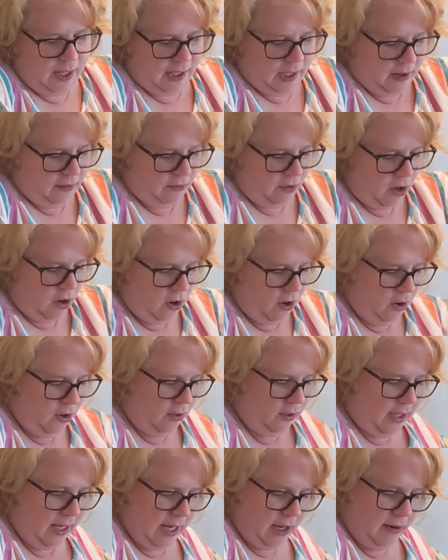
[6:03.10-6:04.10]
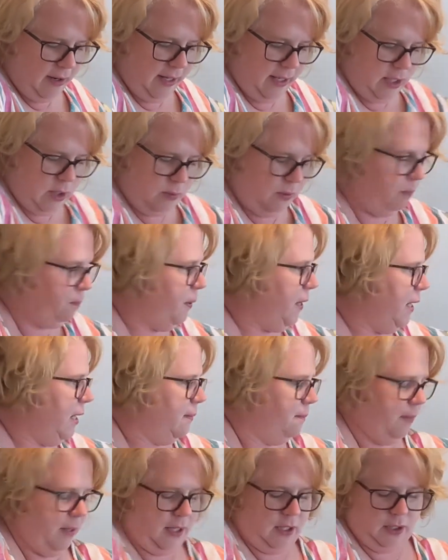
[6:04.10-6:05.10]
cover all the areas with
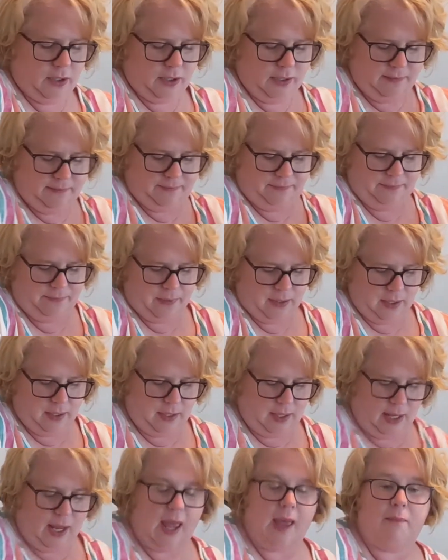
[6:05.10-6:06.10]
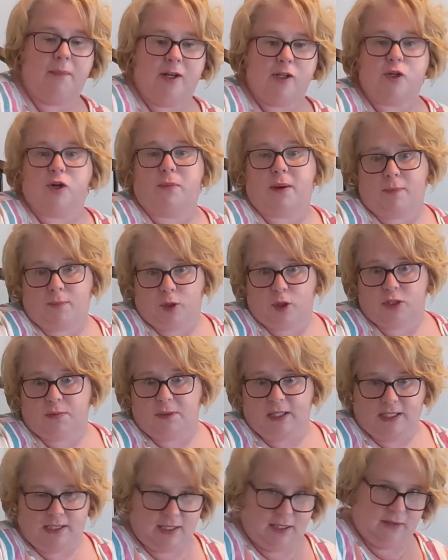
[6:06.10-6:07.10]
peanut butter and make sure my bird
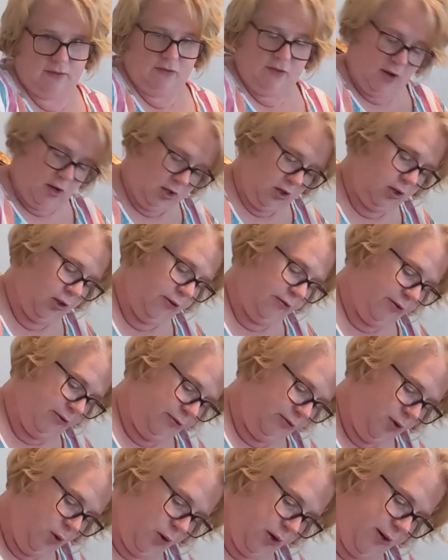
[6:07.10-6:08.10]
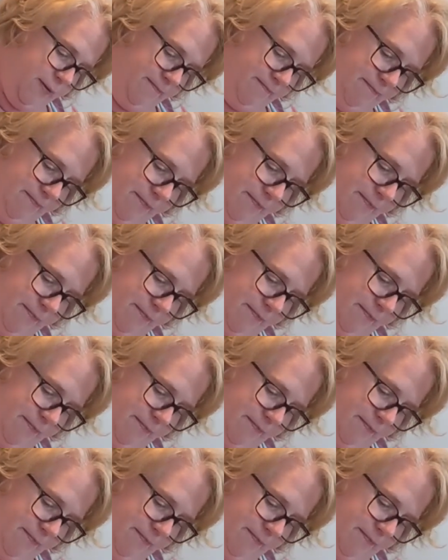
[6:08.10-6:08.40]
seed doesn't fall all over the floor.